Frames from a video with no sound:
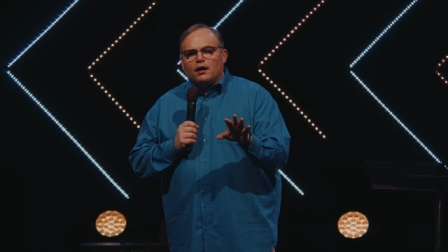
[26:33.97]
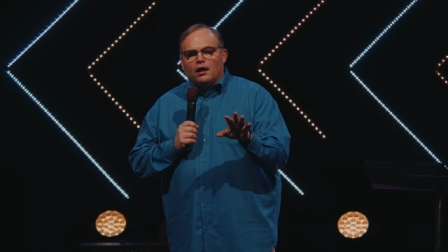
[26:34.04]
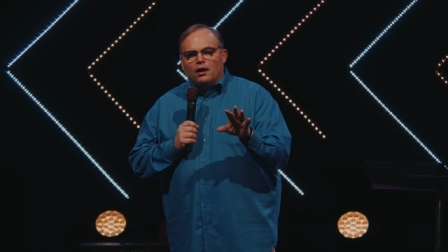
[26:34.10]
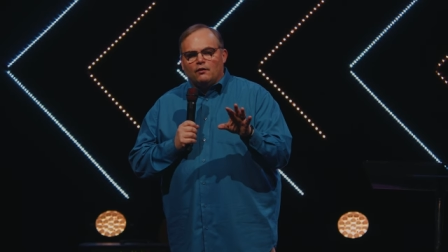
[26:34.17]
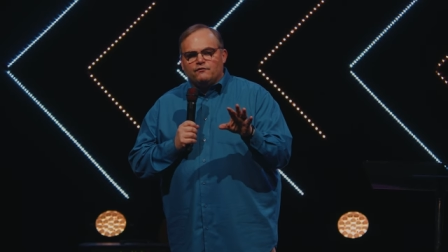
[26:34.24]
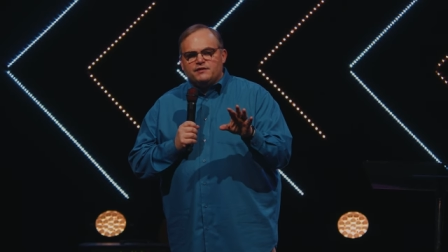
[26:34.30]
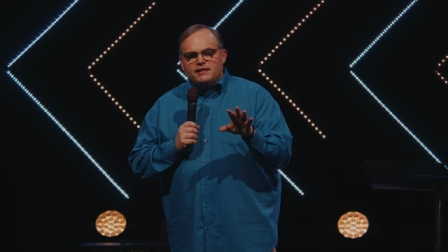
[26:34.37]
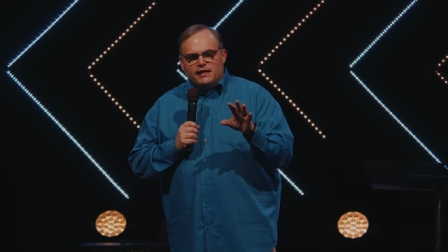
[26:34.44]

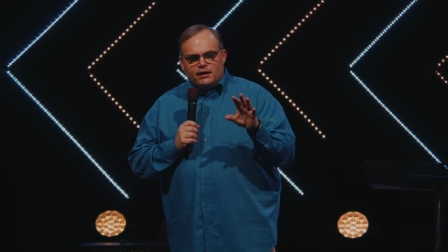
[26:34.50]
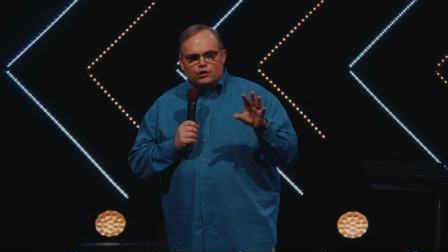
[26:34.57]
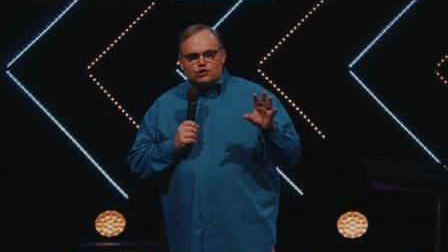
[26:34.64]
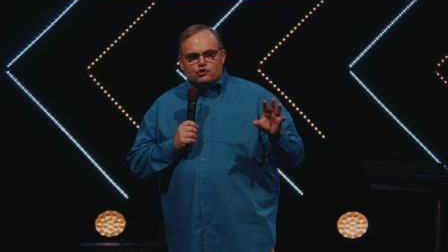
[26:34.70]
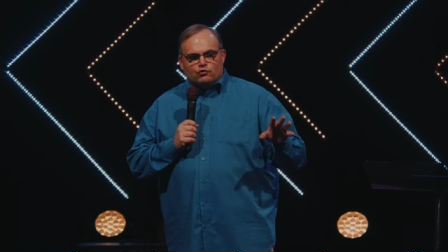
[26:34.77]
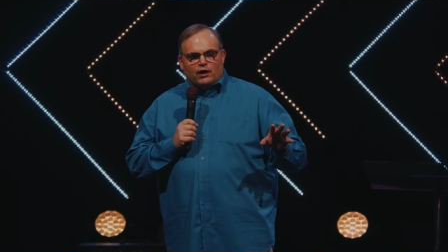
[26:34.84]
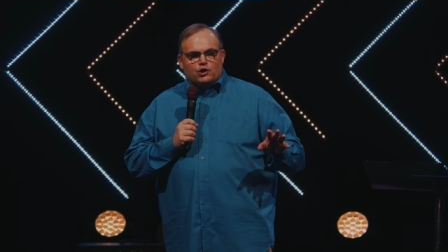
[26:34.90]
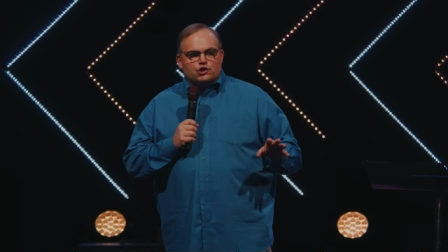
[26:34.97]
of
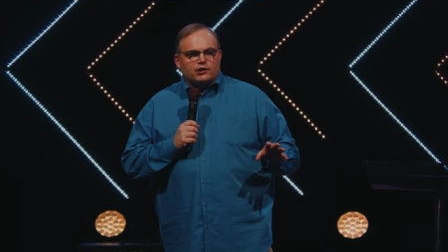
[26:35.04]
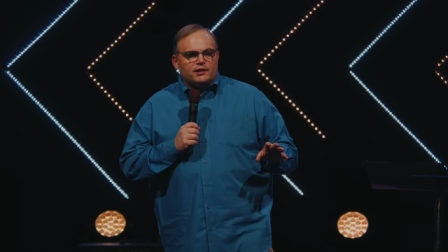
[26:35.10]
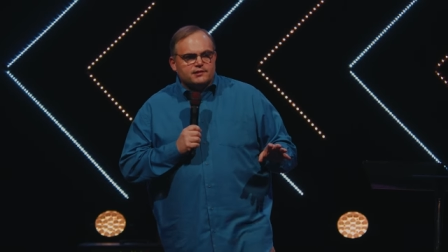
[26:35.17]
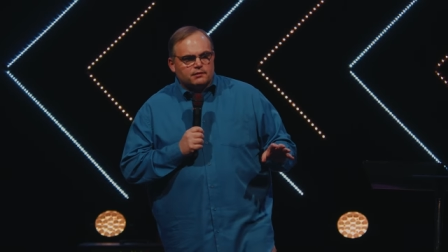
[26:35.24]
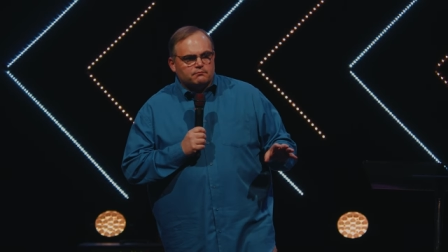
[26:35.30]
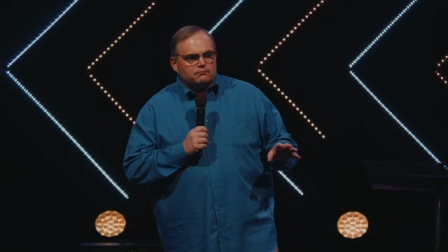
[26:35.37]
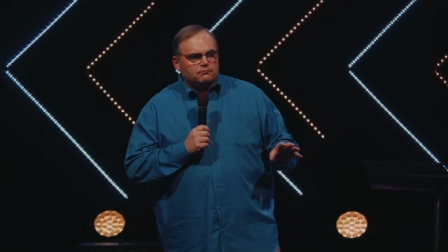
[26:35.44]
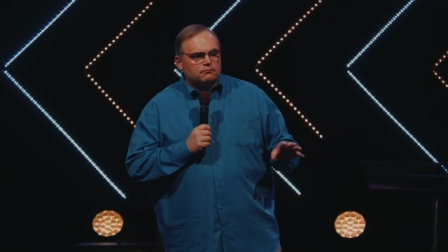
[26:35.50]

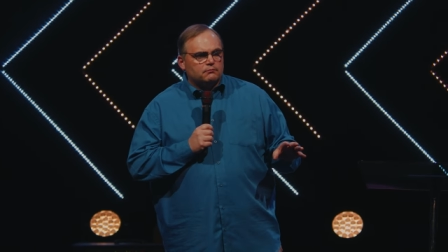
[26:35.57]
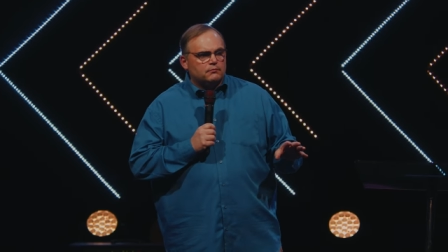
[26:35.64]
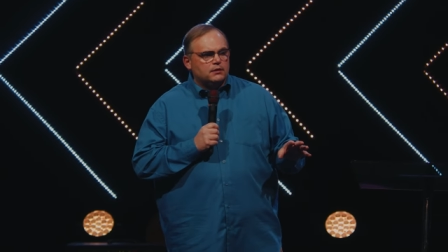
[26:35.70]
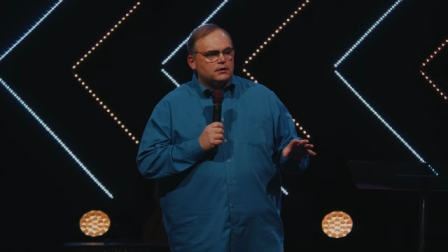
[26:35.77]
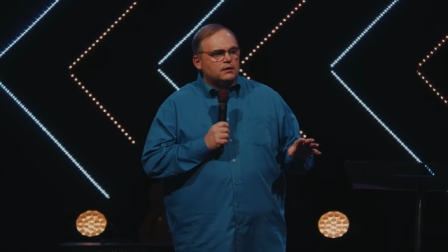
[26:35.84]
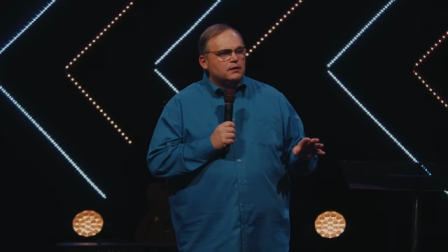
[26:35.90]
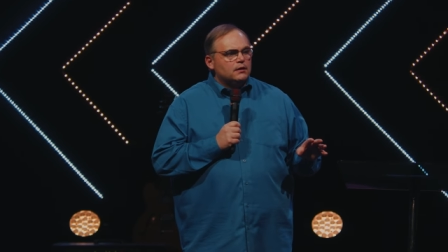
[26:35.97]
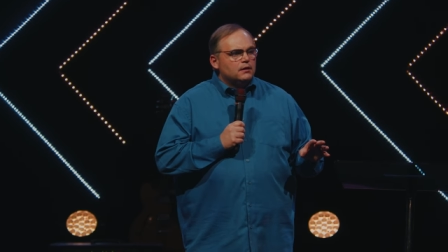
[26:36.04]
deconstructionism
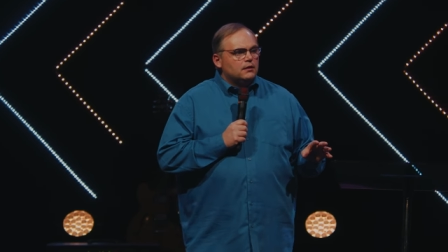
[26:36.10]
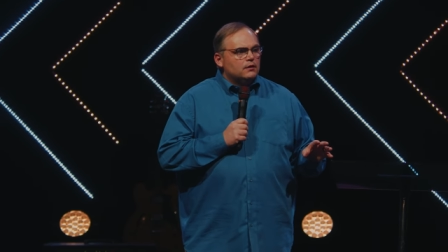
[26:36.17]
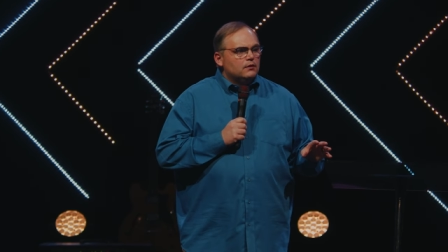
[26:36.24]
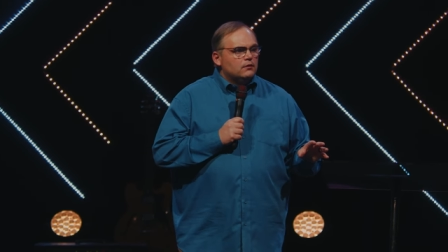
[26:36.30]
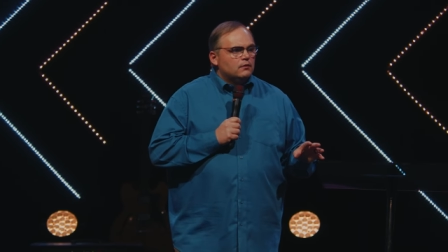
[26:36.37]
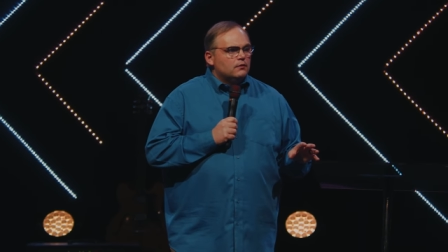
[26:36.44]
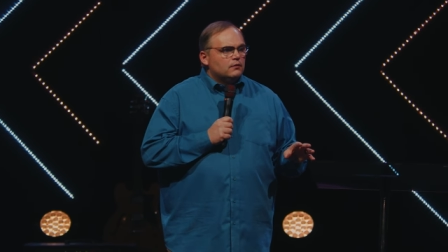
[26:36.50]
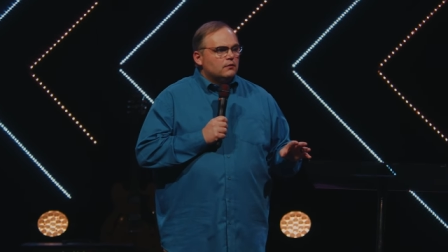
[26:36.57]

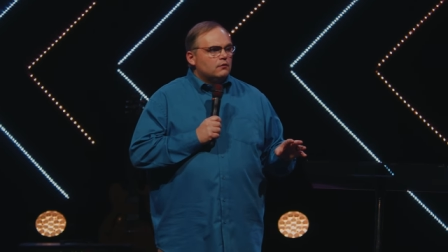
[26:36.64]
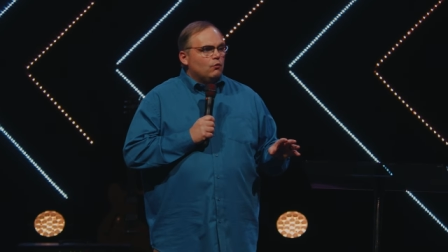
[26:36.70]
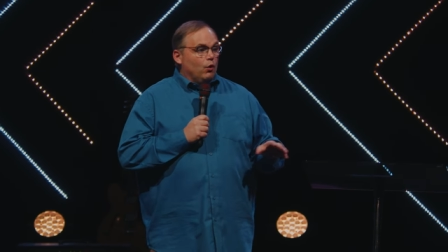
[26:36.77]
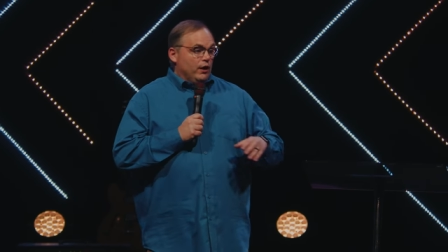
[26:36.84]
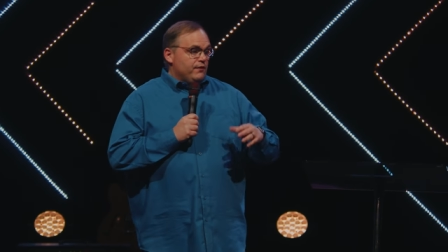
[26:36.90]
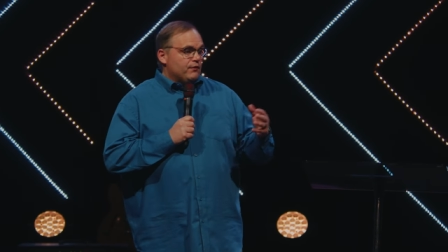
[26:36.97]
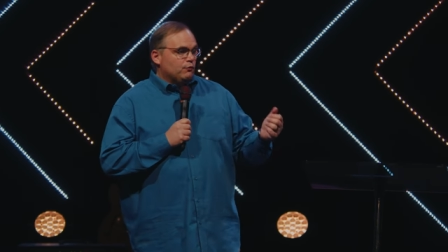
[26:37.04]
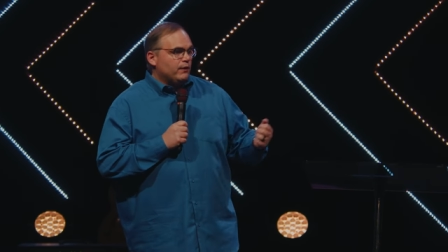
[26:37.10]
or
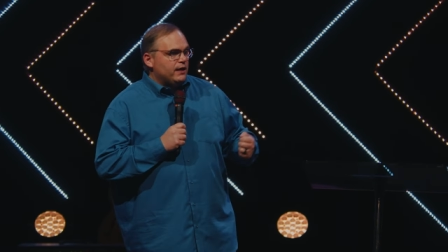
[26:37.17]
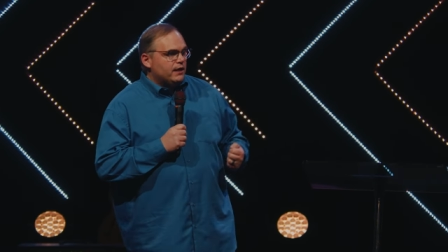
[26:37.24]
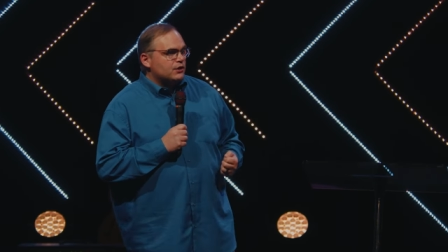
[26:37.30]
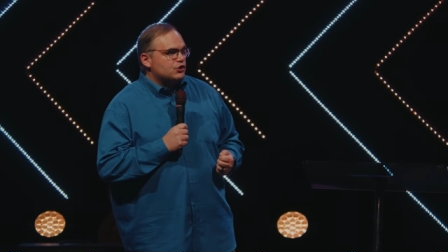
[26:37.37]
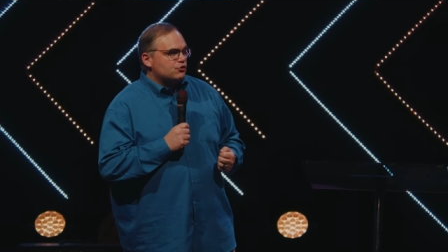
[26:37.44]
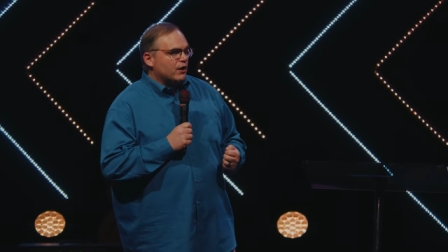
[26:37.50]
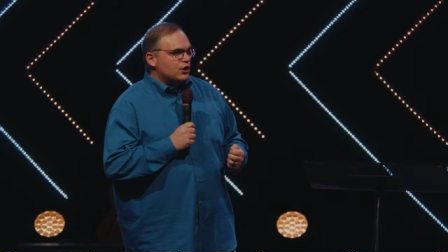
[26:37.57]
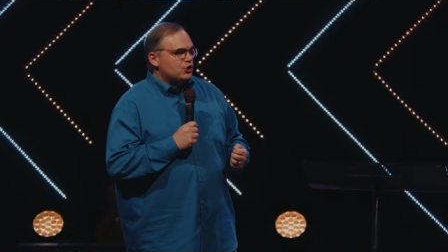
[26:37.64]
even
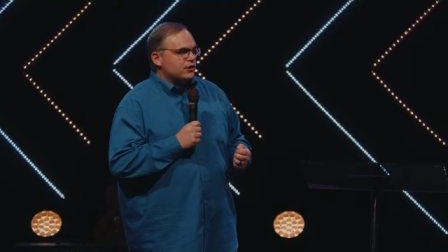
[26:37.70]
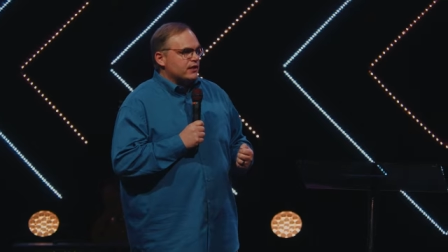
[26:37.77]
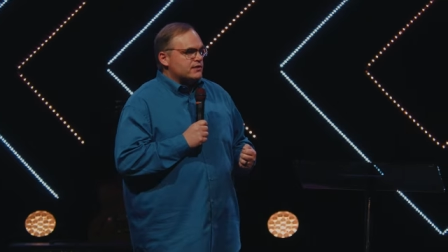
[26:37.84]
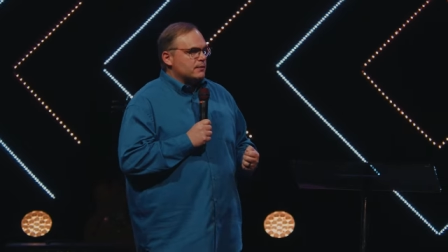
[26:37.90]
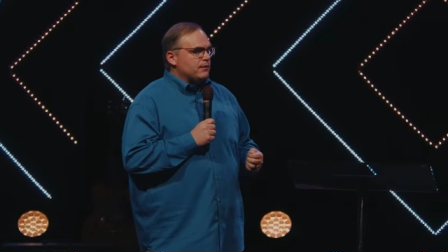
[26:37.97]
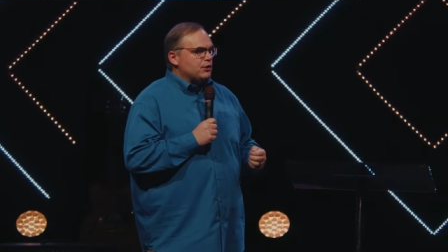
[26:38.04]
reconstructionism,